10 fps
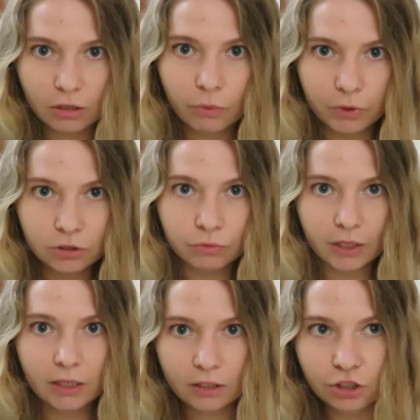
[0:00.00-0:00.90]
you know, once you
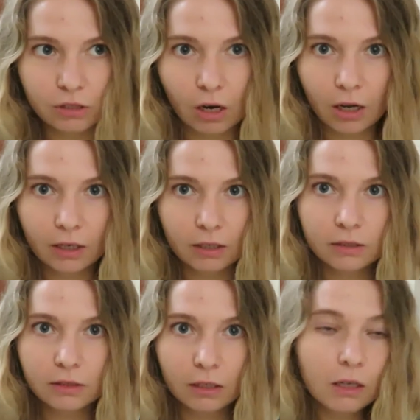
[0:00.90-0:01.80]
read it, it's just gone, and
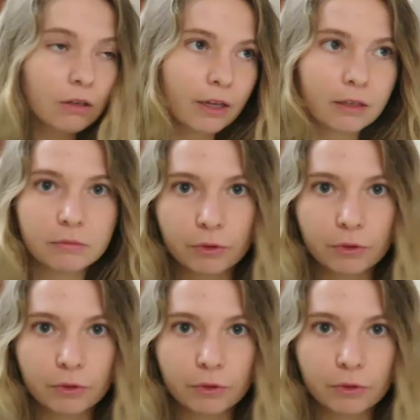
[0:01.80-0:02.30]
it's like, oh, okay,